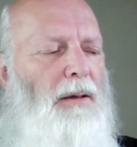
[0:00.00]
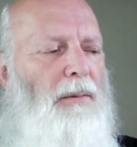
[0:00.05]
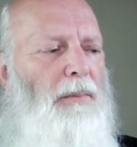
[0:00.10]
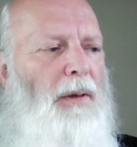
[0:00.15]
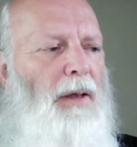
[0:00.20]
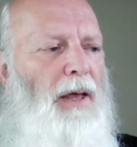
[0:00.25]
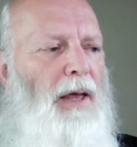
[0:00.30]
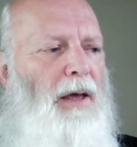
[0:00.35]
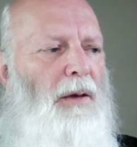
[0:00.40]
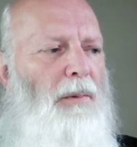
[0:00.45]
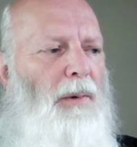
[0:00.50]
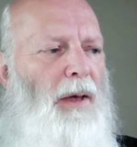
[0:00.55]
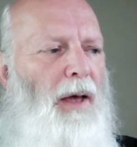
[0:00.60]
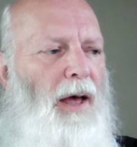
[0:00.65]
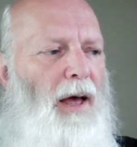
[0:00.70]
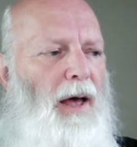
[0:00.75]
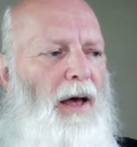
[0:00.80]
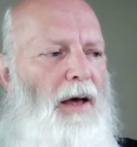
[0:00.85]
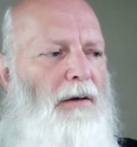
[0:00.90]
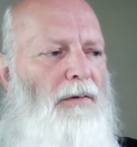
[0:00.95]
Here we
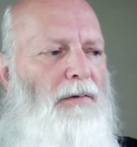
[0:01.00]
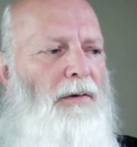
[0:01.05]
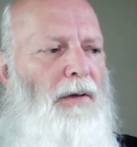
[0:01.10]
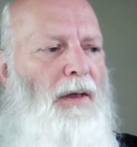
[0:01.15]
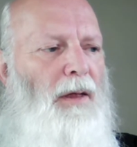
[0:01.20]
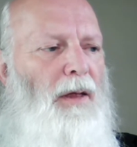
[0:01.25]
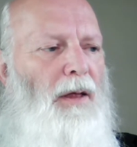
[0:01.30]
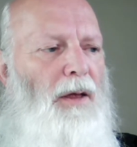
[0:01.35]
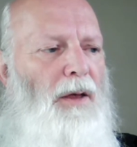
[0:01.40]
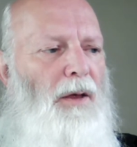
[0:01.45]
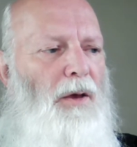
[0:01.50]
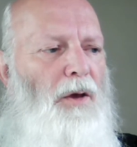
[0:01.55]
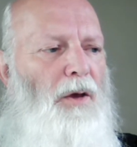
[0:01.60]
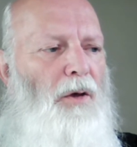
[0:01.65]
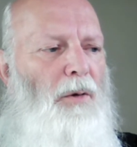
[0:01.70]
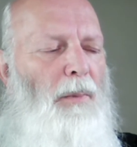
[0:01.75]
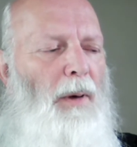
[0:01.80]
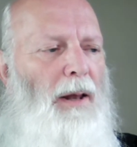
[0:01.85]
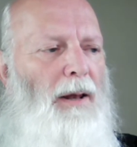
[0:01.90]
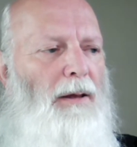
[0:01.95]
have
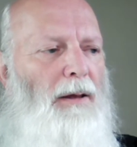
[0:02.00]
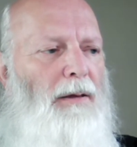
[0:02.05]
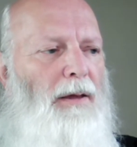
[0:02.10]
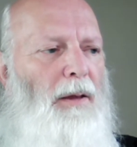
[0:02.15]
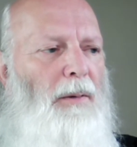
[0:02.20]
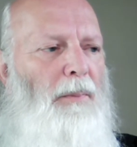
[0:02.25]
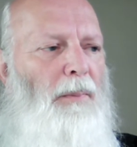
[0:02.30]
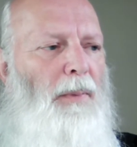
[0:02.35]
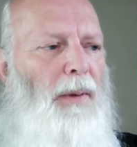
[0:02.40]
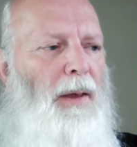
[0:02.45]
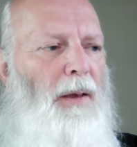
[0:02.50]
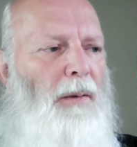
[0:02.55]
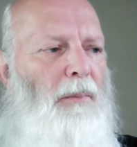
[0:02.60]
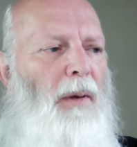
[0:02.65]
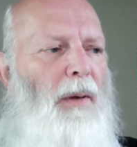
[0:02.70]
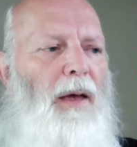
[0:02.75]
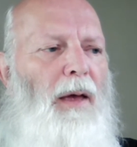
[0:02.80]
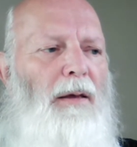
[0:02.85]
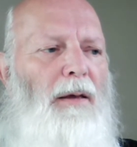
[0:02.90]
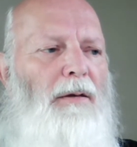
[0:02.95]
humanity being
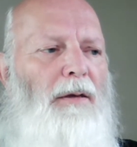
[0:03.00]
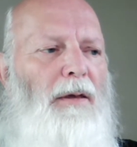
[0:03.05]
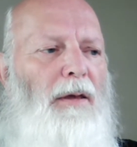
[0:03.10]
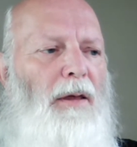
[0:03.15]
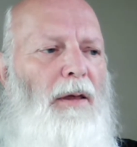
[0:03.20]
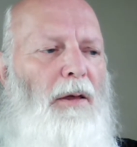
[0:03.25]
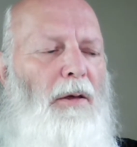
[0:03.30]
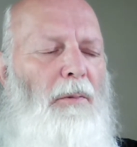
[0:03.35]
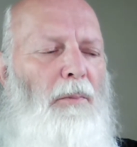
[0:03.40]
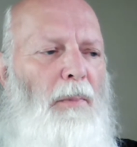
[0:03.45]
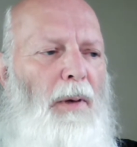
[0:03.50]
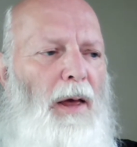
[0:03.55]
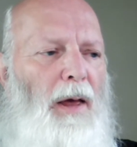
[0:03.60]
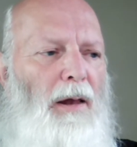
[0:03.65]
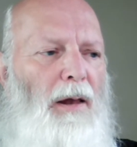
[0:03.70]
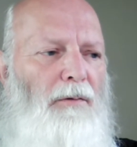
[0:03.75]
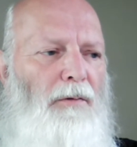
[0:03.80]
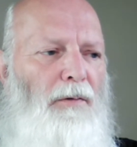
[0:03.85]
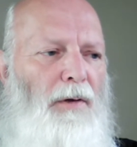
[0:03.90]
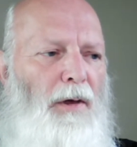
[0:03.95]
made
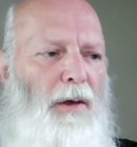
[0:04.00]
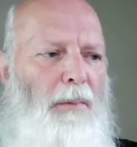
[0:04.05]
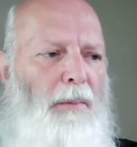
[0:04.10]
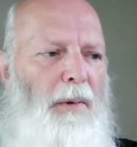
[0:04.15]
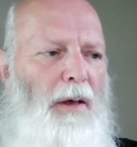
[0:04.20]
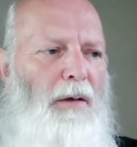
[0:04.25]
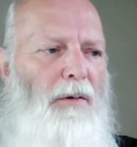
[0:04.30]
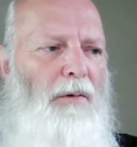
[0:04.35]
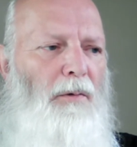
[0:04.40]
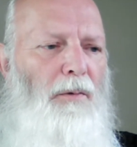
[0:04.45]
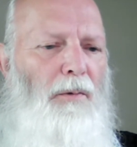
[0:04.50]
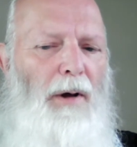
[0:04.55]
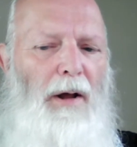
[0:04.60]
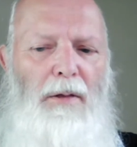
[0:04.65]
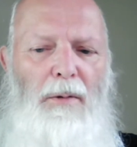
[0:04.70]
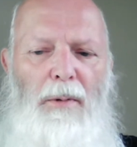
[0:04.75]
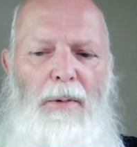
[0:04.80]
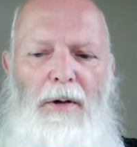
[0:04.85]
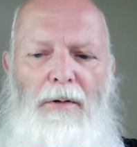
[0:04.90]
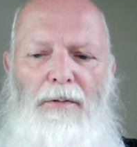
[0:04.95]
male and female
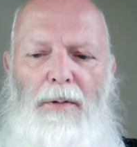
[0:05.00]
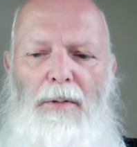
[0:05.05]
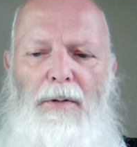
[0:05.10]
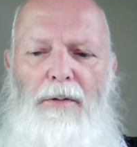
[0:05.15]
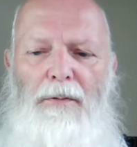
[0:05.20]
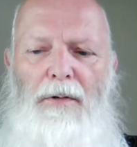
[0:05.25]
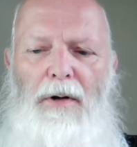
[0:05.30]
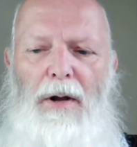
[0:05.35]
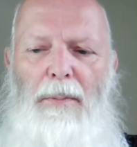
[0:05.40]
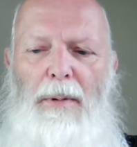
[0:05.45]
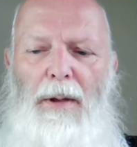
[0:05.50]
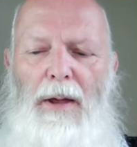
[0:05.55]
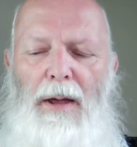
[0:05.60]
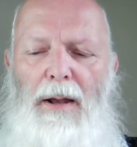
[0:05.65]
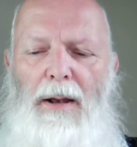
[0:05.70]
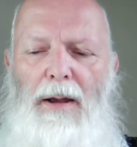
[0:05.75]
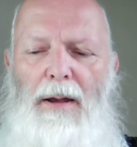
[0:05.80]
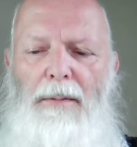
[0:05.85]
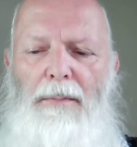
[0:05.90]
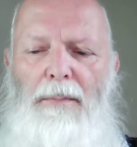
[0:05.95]
right the way from the very
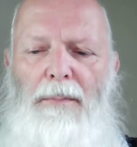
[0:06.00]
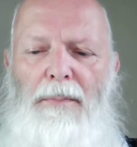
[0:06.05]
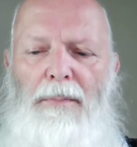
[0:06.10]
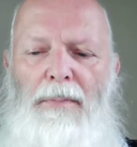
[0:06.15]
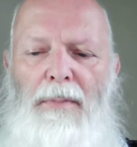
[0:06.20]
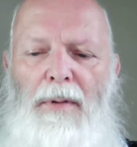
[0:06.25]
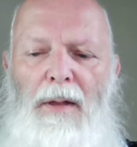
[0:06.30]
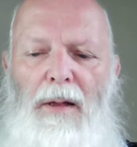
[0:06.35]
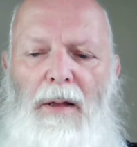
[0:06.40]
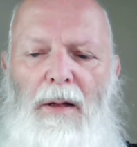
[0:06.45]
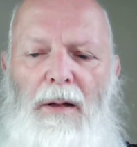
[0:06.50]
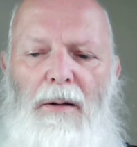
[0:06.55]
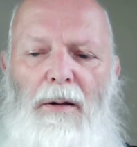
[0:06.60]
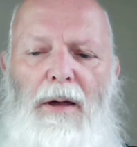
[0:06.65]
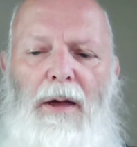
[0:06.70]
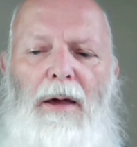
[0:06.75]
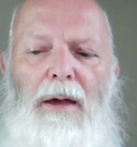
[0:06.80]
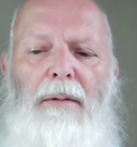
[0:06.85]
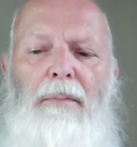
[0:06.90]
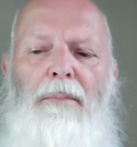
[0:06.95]
beginning.
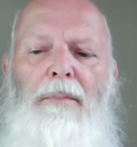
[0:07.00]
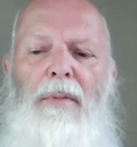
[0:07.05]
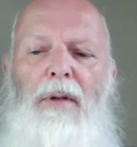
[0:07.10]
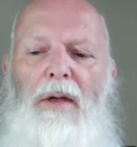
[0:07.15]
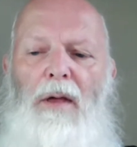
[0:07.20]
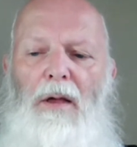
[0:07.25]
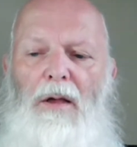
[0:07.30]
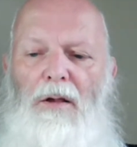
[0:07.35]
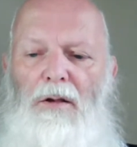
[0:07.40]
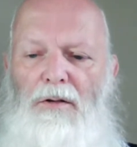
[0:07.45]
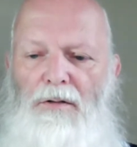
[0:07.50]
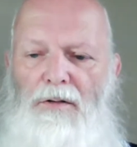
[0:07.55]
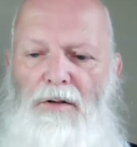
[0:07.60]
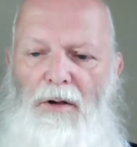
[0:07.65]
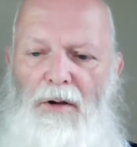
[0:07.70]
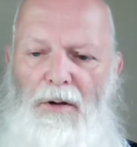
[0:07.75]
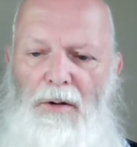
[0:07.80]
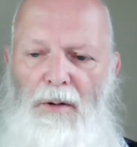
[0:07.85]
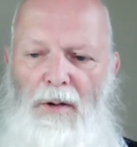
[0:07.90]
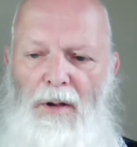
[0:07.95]
Okay,
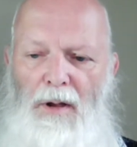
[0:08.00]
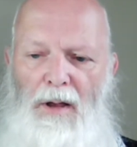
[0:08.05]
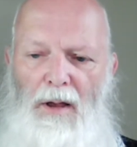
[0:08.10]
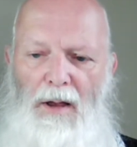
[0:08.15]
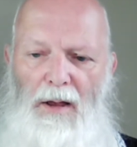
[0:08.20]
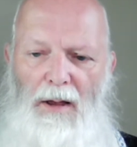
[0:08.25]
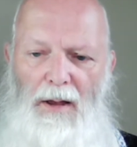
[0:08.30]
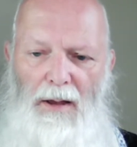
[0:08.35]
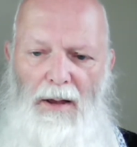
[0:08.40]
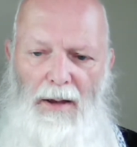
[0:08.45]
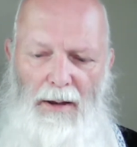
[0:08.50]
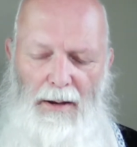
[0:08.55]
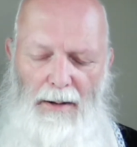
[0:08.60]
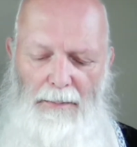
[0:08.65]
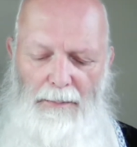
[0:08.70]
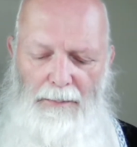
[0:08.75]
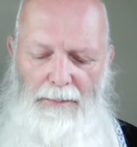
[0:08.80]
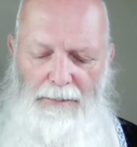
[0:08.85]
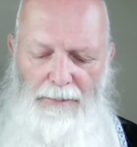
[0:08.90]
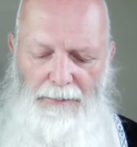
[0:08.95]
so
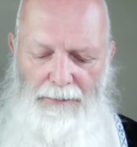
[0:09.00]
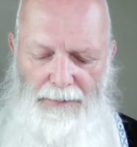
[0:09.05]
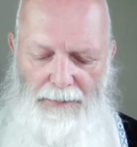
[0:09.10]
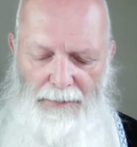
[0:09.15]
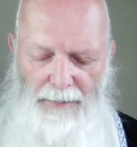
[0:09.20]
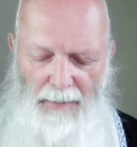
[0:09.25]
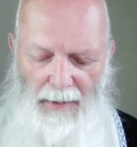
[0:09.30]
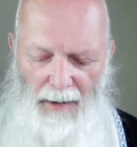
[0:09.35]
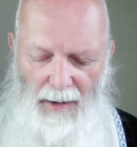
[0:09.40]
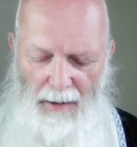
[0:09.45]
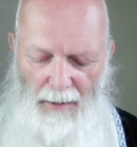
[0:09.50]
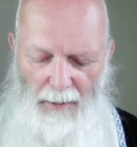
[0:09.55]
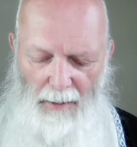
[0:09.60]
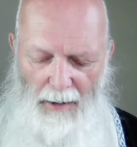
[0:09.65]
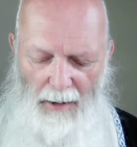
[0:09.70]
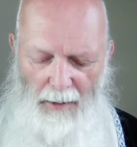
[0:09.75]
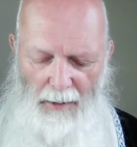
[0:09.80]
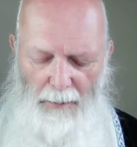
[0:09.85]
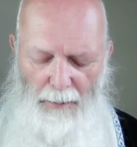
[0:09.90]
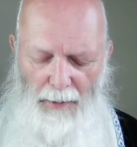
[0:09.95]
a
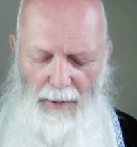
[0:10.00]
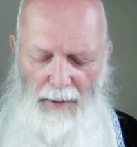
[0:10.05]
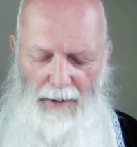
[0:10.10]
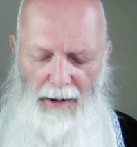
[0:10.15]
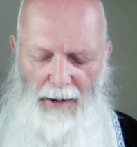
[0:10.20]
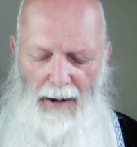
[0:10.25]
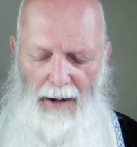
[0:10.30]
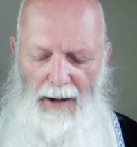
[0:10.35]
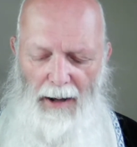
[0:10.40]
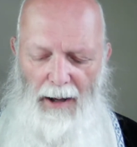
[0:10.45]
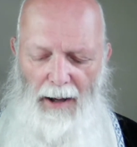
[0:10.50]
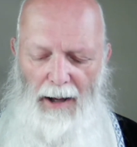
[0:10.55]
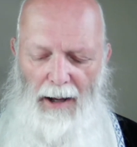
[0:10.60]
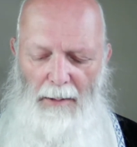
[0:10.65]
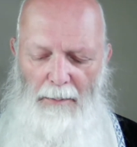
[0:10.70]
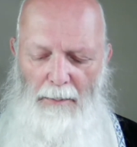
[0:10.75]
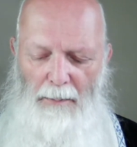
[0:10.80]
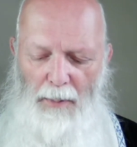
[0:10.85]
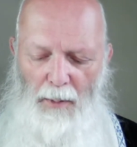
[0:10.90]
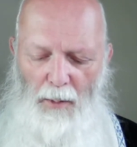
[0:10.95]
pretty
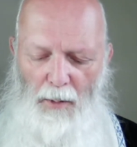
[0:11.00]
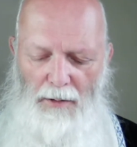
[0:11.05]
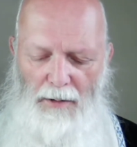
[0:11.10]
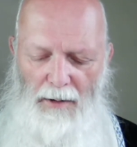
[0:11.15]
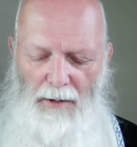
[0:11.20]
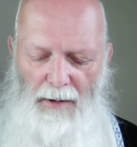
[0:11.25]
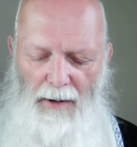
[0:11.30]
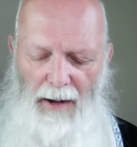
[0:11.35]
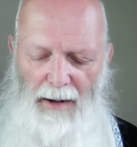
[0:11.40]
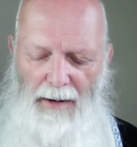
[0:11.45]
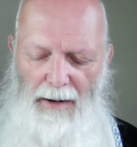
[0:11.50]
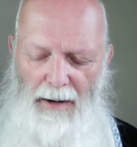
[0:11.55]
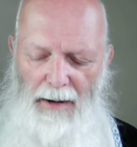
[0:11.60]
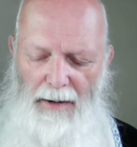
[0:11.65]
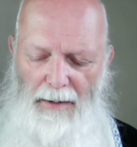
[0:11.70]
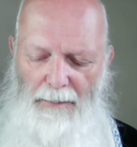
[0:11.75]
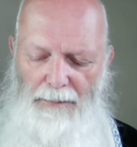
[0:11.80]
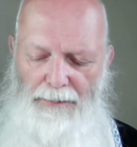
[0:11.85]
important idea.